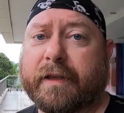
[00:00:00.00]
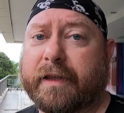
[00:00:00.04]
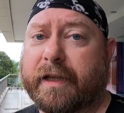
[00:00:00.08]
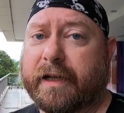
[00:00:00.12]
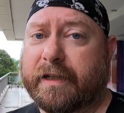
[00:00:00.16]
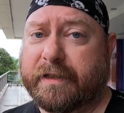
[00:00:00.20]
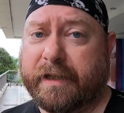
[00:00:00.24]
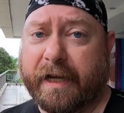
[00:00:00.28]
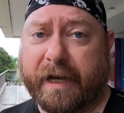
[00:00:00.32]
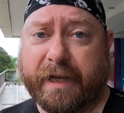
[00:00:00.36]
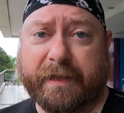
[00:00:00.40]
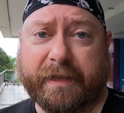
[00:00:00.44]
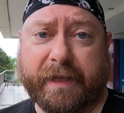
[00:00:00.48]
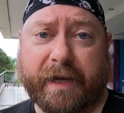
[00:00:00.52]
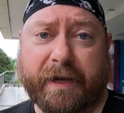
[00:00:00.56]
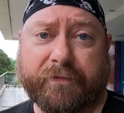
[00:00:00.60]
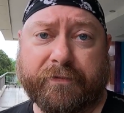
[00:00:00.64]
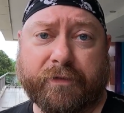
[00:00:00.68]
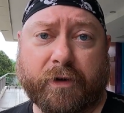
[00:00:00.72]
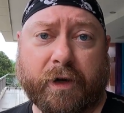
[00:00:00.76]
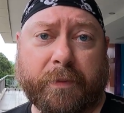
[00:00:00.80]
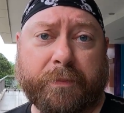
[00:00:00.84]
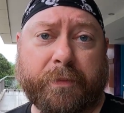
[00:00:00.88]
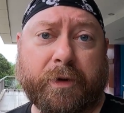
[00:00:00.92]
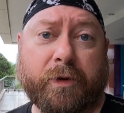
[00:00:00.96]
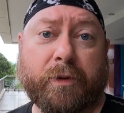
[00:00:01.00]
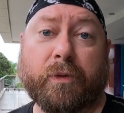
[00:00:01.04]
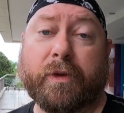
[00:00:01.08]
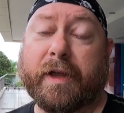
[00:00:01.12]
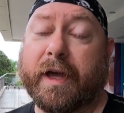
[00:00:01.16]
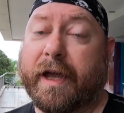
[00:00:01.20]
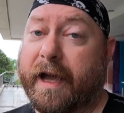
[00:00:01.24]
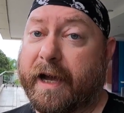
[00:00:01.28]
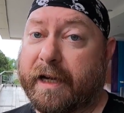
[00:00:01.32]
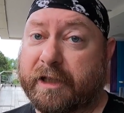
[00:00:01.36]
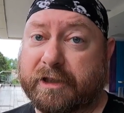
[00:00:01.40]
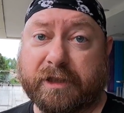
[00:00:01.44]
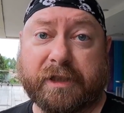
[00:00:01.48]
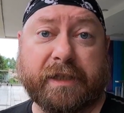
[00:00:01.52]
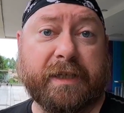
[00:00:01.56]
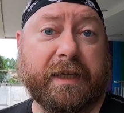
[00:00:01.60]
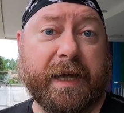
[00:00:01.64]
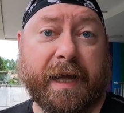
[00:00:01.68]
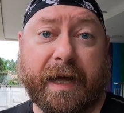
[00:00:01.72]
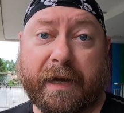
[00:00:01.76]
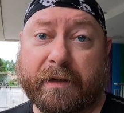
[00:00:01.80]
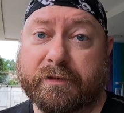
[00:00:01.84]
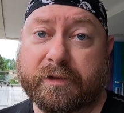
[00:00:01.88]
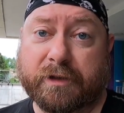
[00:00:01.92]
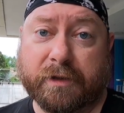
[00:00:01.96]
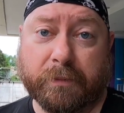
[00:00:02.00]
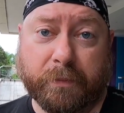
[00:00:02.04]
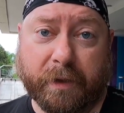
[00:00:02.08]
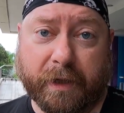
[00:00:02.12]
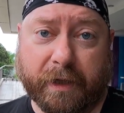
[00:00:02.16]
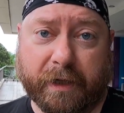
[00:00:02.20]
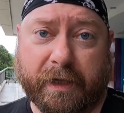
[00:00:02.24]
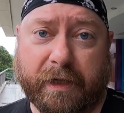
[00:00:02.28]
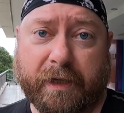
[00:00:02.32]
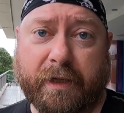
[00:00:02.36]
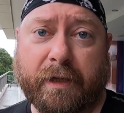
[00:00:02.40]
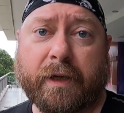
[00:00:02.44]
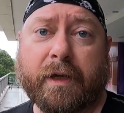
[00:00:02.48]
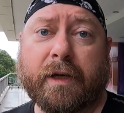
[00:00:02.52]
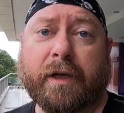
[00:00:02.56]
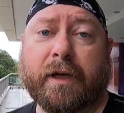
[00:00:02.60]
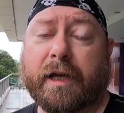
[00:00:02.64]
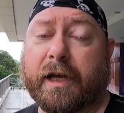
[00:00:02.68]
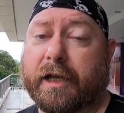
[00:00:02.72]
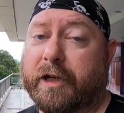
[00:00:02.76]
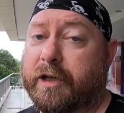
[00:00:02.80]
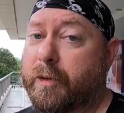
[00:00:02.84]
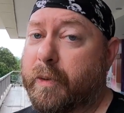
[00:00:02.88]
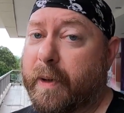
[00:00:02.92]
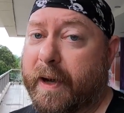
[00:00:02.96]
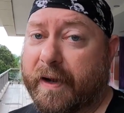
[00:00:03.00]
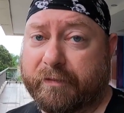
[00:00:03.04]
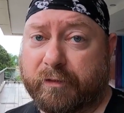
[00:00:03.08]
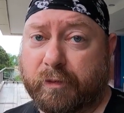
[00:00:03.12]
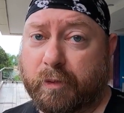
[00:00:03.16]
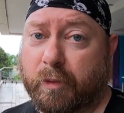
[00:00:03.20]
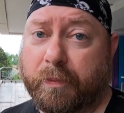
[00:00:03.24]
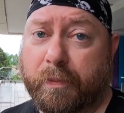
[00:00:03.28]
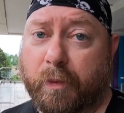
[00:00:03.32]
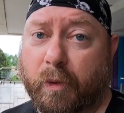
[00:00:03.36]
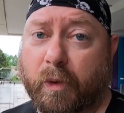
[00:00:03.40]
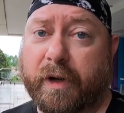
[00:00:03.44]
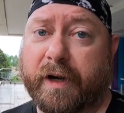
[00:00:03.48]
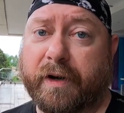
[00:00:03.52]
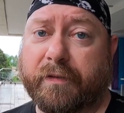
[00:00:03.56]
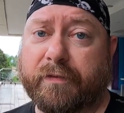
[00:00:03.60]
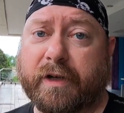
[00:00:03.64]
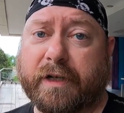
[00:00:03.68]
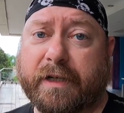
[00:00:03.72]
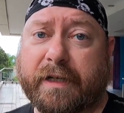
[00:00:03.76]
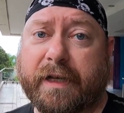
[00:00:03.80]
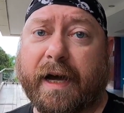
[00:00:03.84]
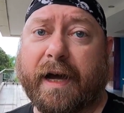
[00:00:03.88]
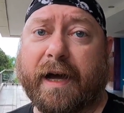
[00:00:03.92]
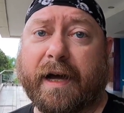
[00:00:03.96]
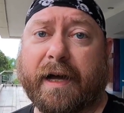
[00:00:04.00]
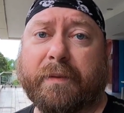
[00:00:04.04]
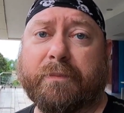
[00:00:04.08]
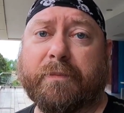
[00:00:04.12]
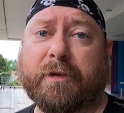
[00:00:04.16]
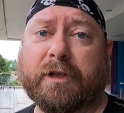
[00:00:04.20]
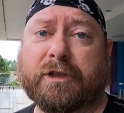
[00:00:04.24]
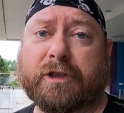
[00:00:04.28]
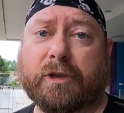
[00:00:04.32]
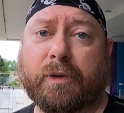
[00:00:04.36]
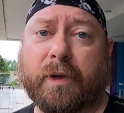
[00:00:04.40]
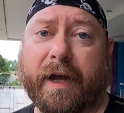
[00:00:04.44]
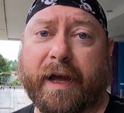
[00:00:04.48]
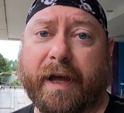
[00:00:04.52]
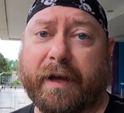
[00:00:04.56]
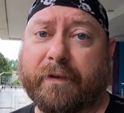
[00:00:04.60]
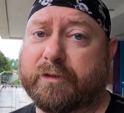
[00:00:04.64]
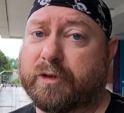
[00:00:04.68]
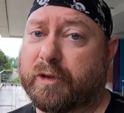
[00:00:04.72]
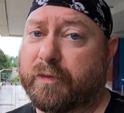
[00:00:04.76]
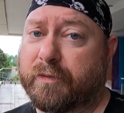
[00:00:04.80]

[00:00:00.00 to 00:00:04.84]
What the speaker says: They take that from you. They actually count the money, and you have to report every dime that you have.